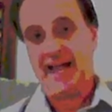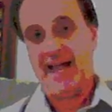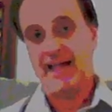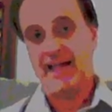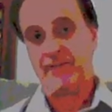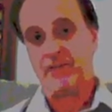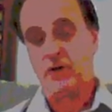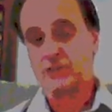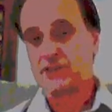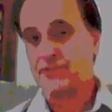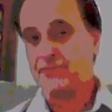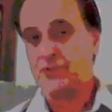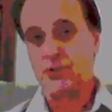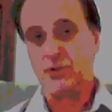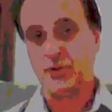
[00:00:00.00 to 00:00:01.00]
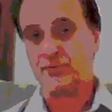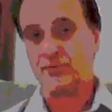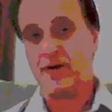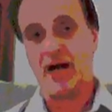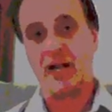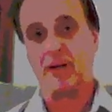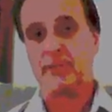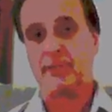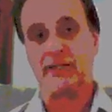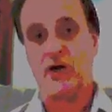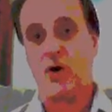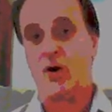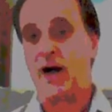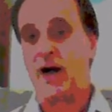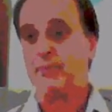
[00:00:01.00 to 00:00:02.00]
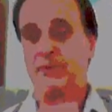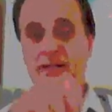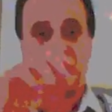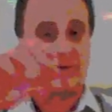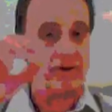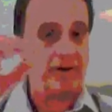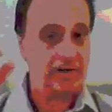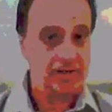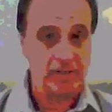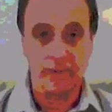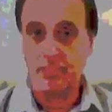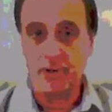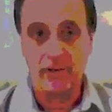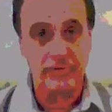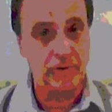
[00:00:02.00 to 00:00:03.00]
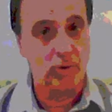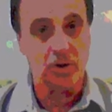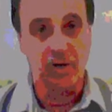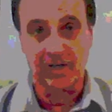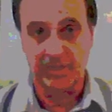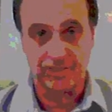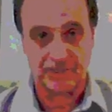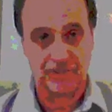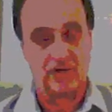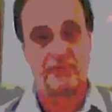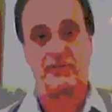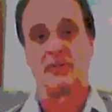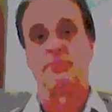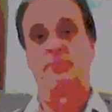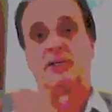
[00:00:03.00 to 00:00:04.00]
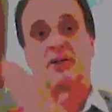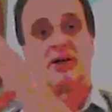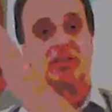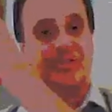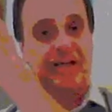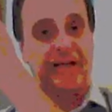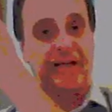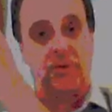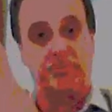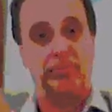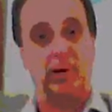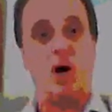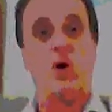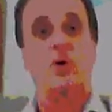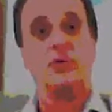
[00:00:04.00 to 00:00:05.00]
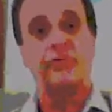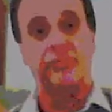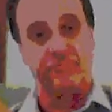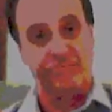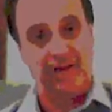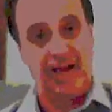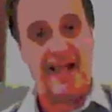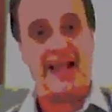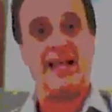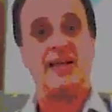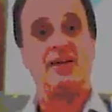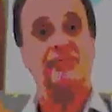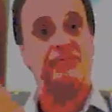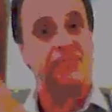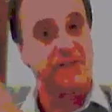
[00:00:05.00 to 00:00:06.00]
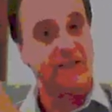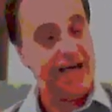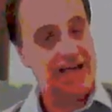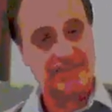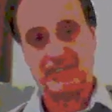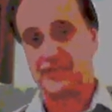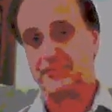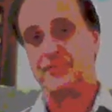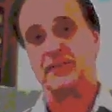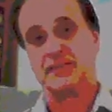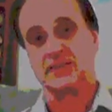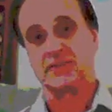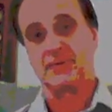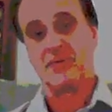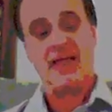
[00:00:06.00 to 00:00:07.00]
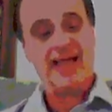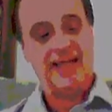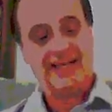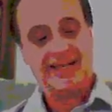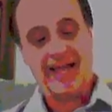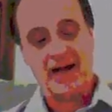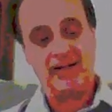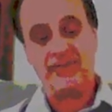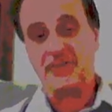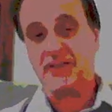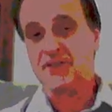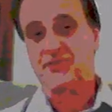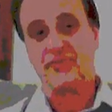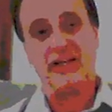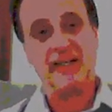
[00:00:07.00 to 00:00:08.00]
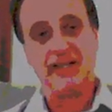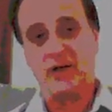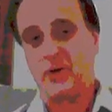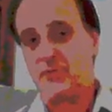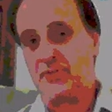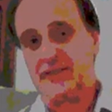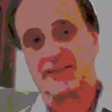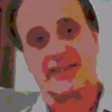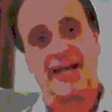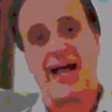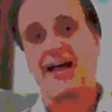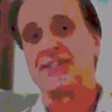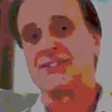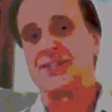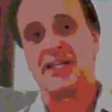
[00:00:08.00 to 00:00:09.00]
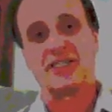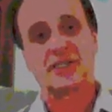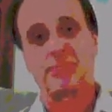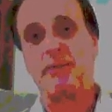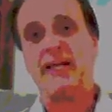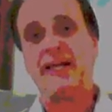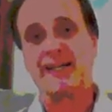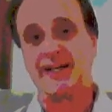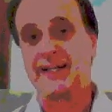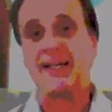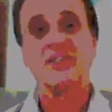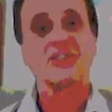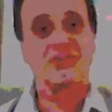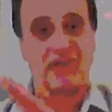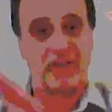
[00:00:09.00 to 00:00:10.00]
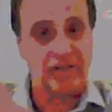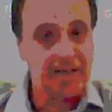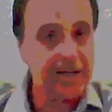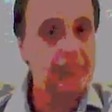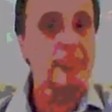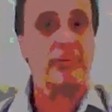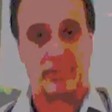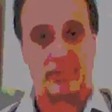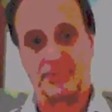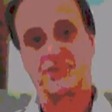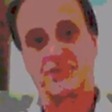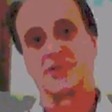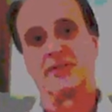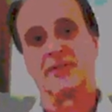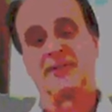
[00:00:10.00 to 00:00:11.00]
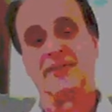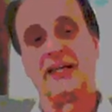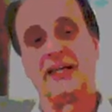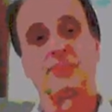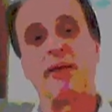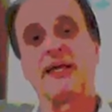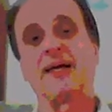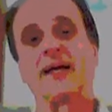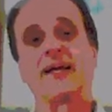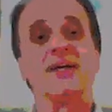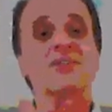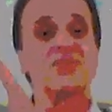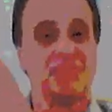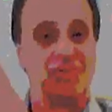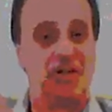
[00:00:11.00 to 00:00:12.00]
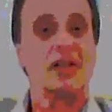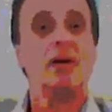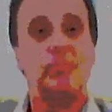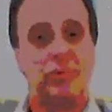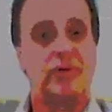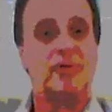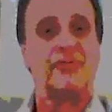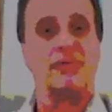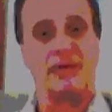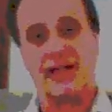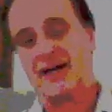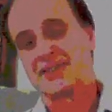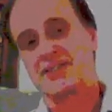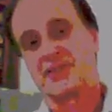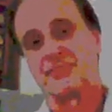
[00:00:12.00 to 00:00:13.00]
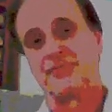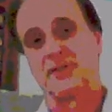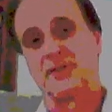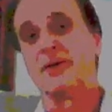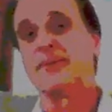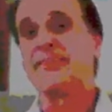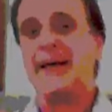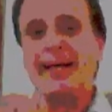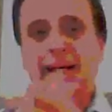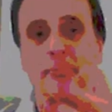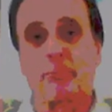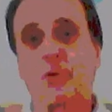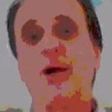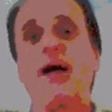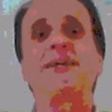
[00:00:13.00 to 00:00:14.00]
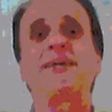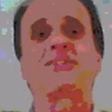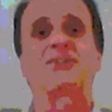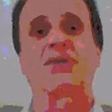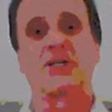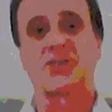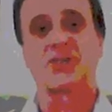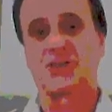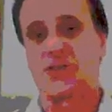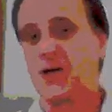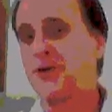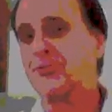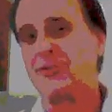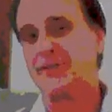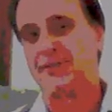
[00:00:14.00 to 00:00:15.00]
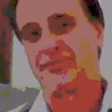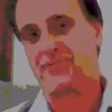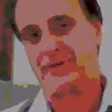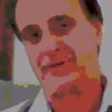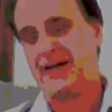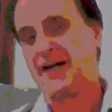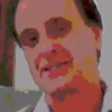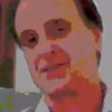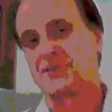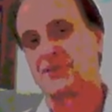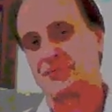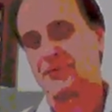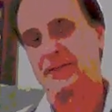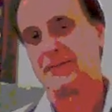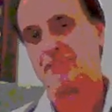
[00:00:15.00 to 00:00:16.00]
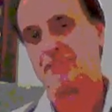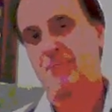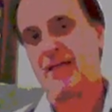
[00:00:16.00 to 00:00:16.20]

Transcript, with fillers: And those of you who follow me know I'm neither a liberal nor a conservative, because they are both vain philosophies. Now, in this video, these guys, they speak against the liberals. They speak against the liberal philosophy, but they embrace the conservative philosophy.